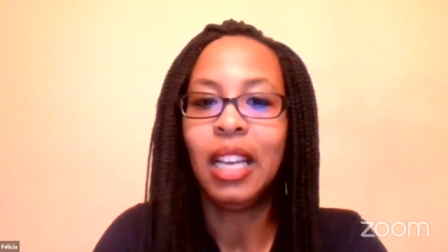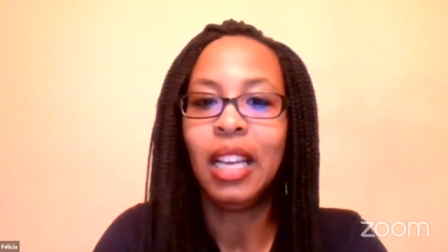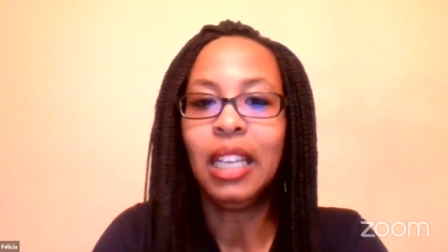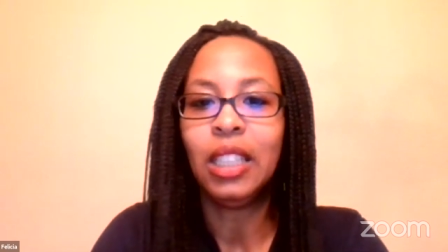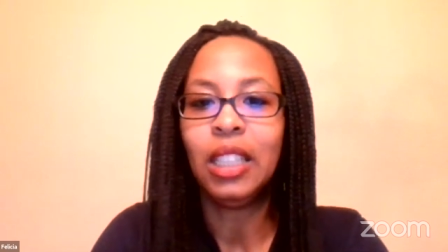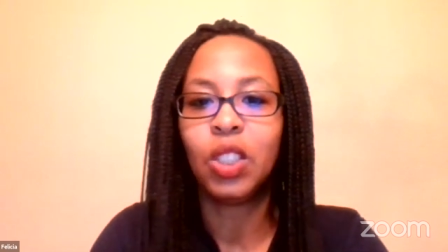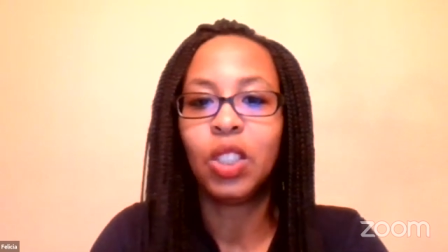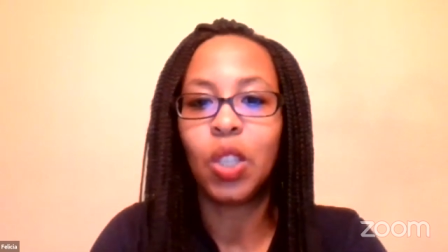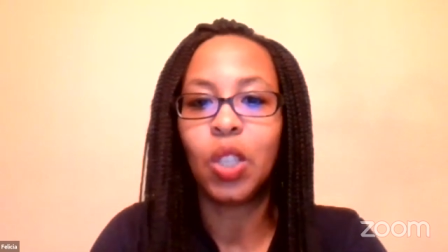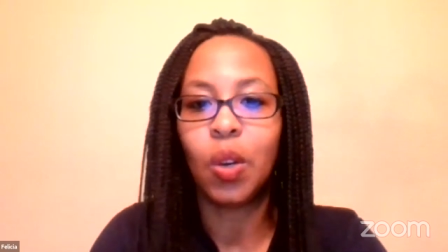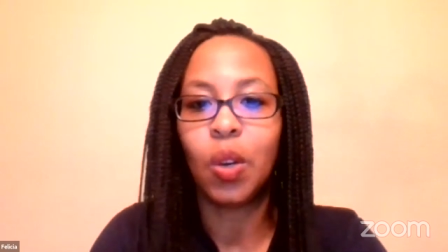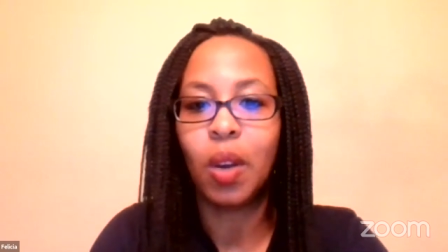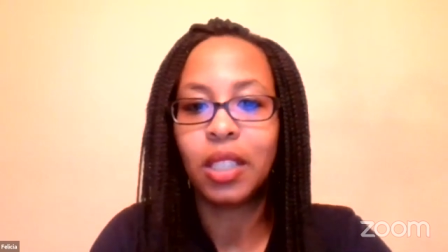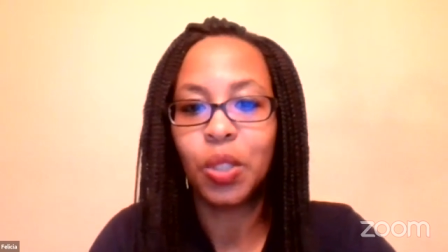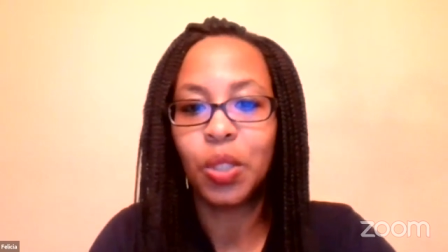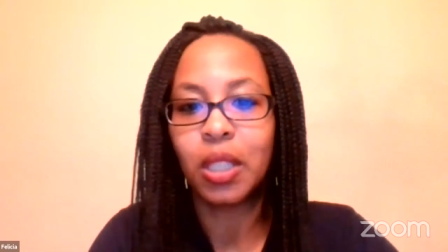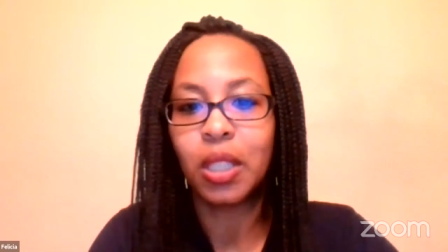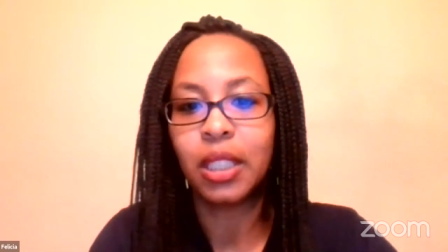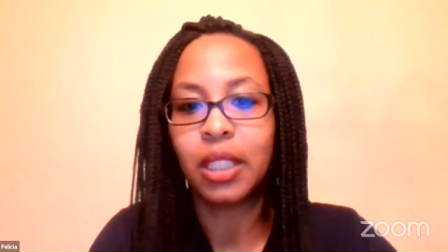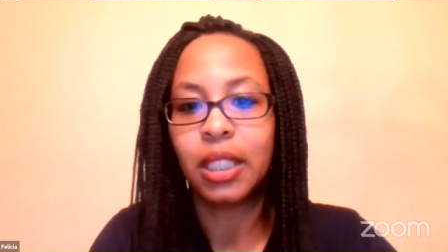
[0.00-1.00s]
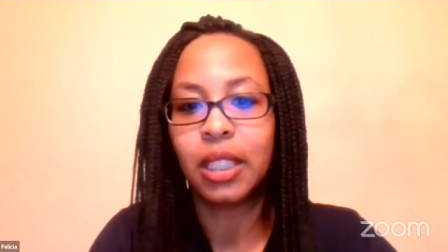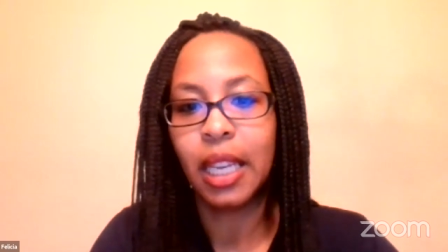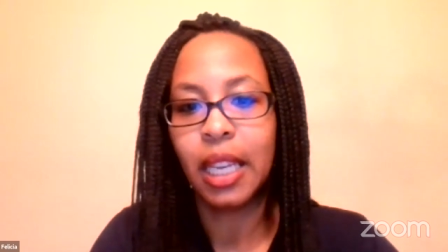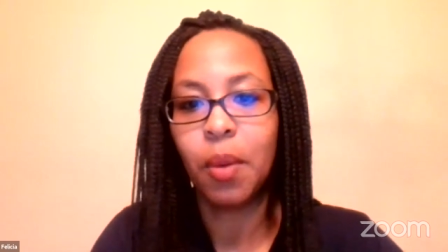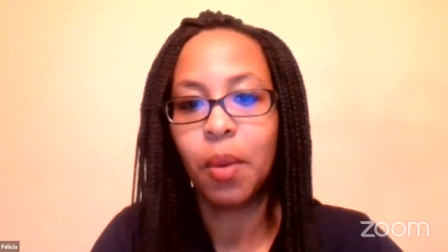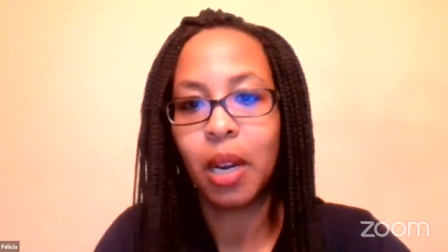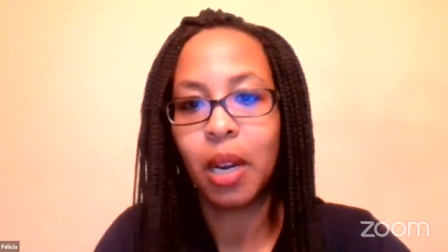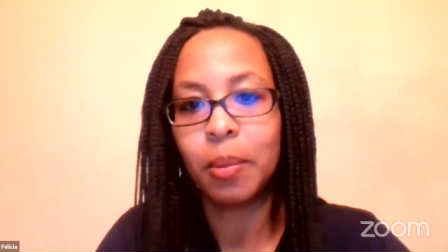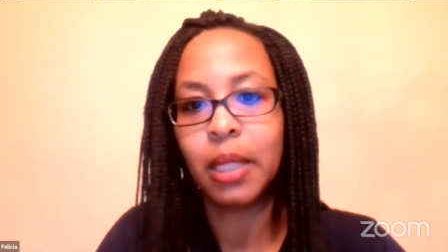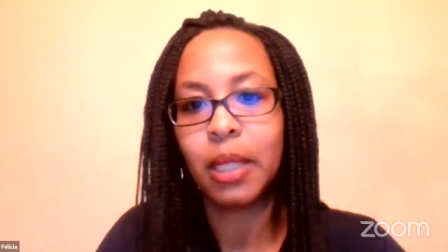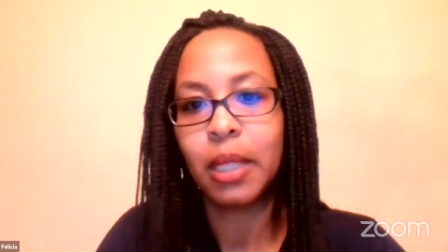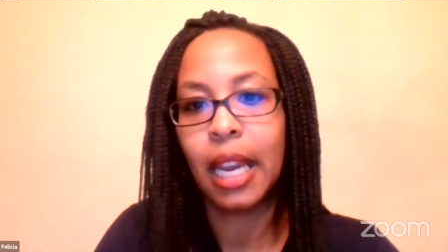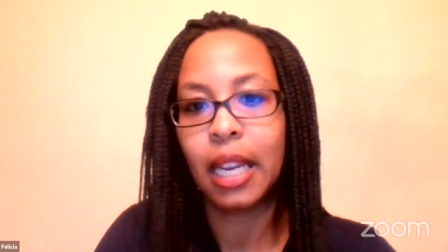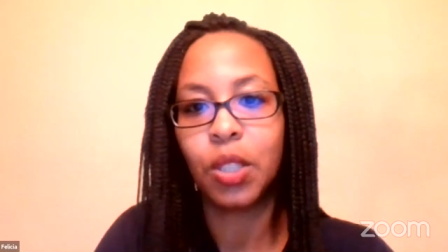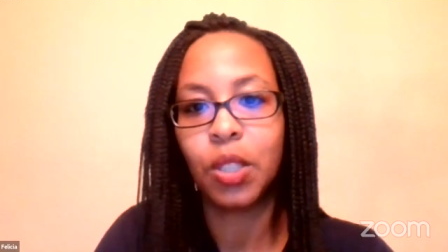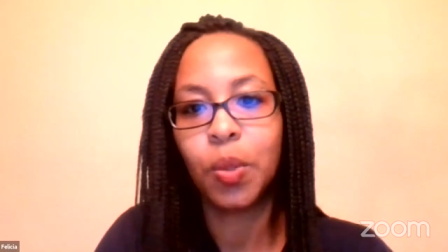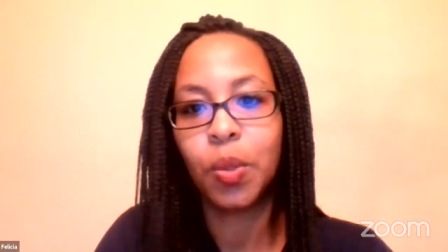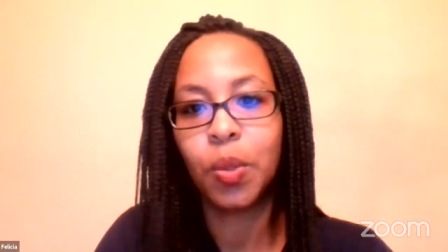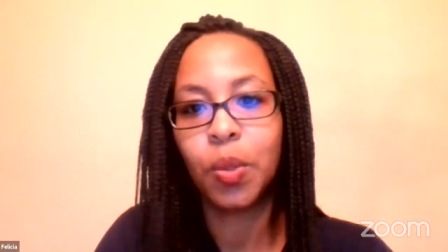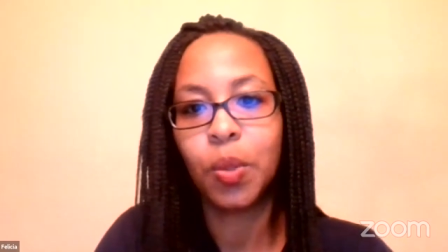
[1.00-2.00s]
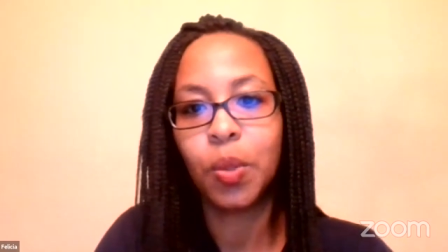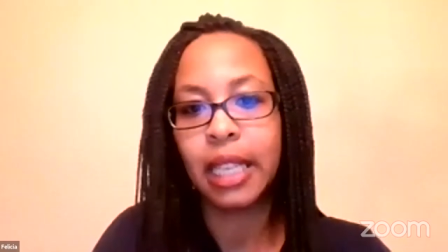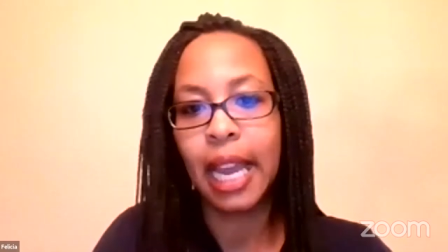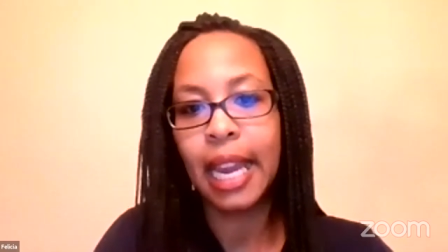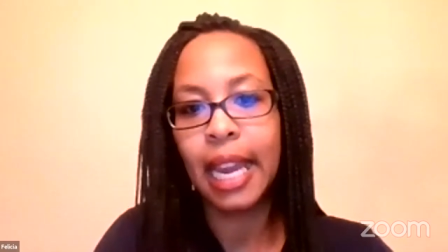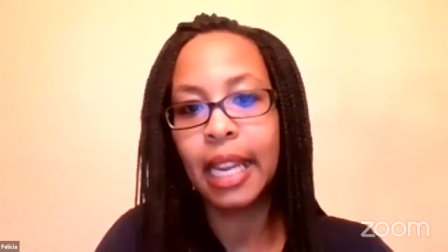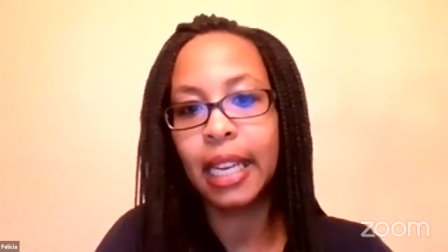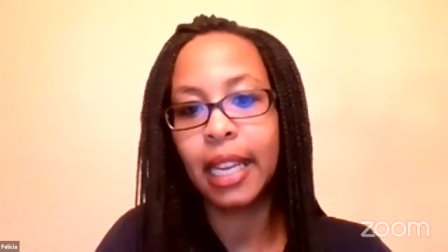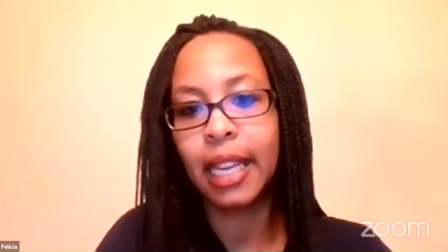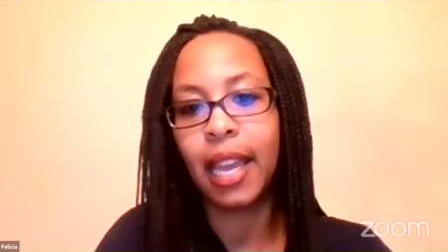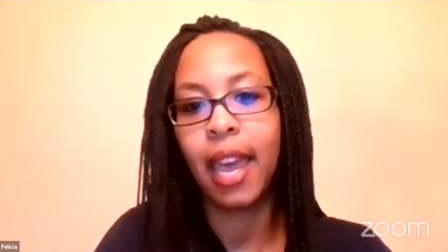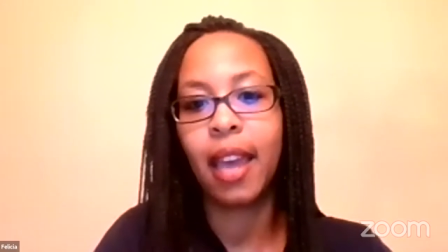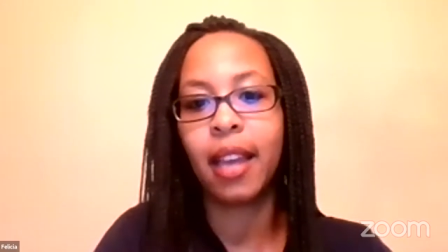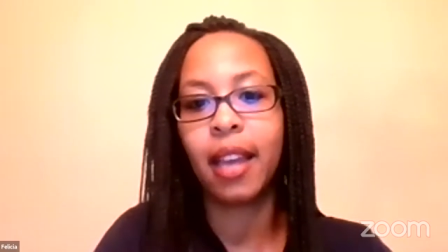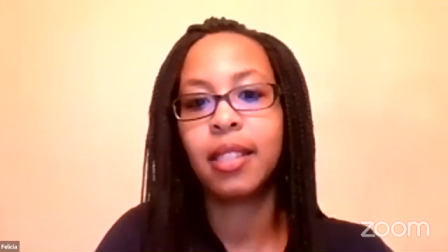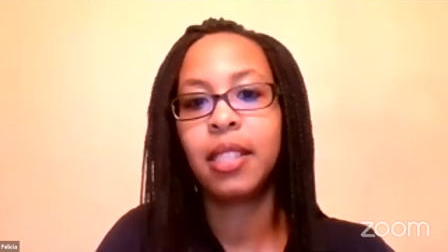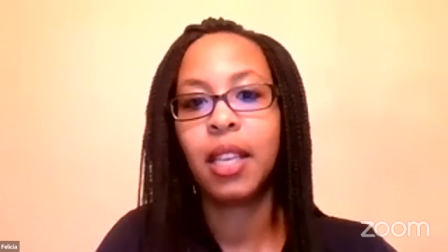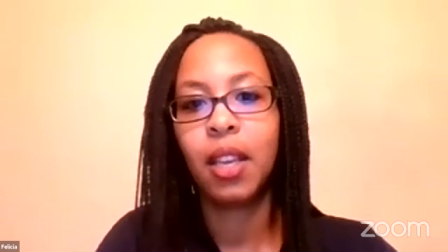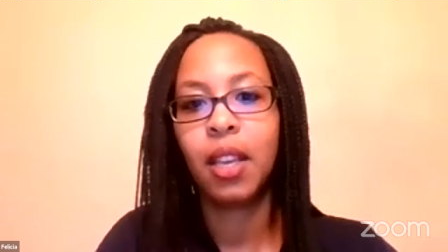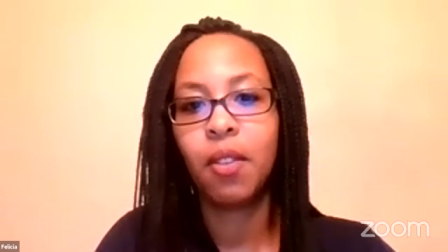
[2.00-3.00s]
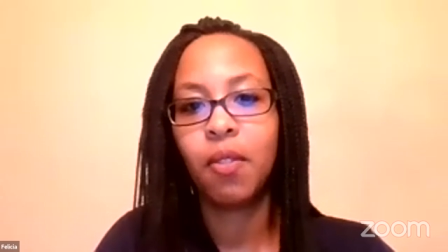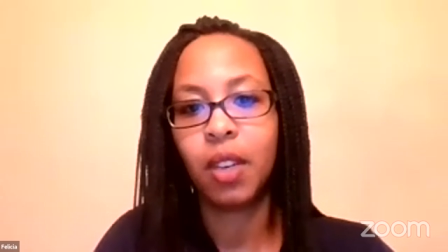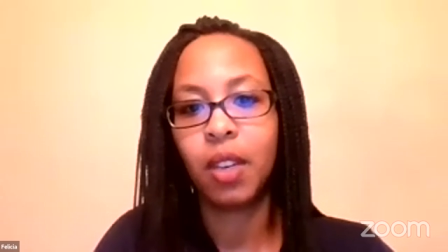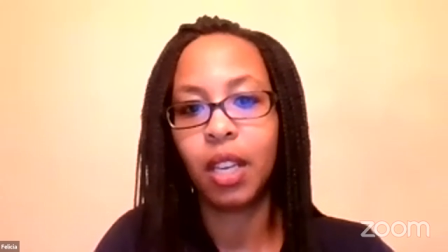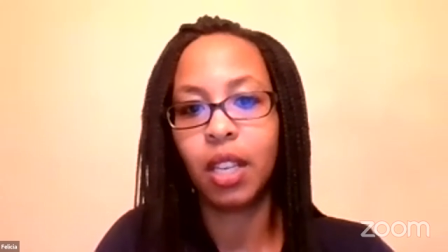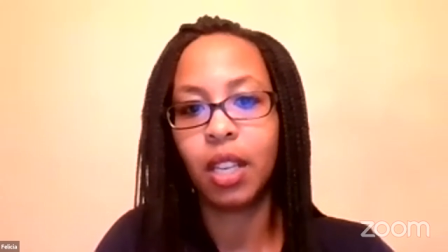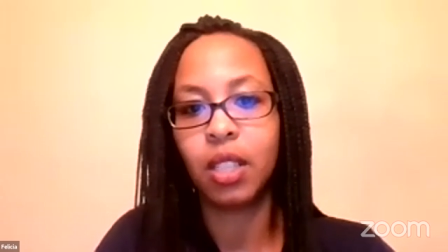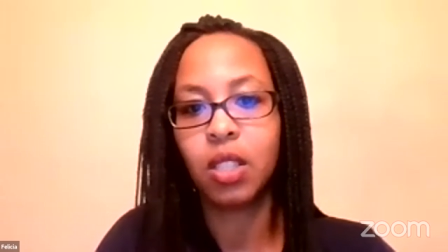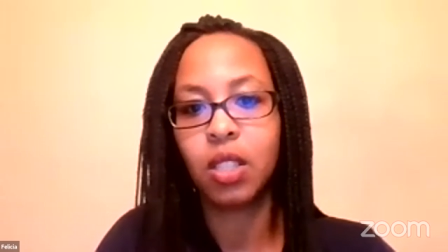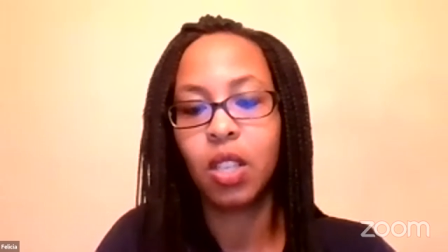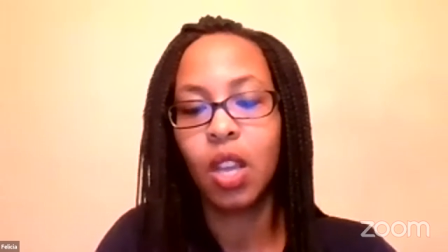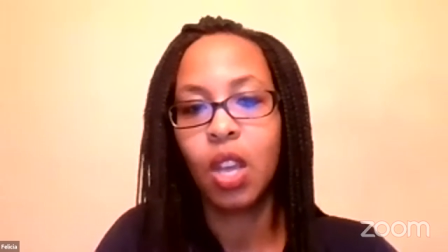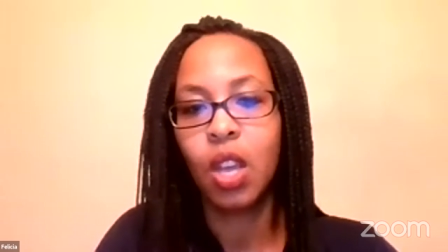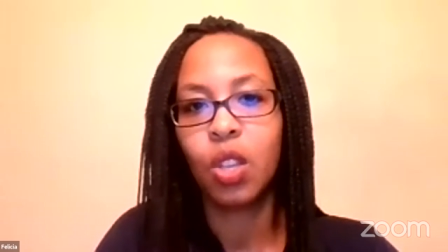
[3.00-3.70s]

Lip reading: So as you can see, what I'm saying, doing daily activities,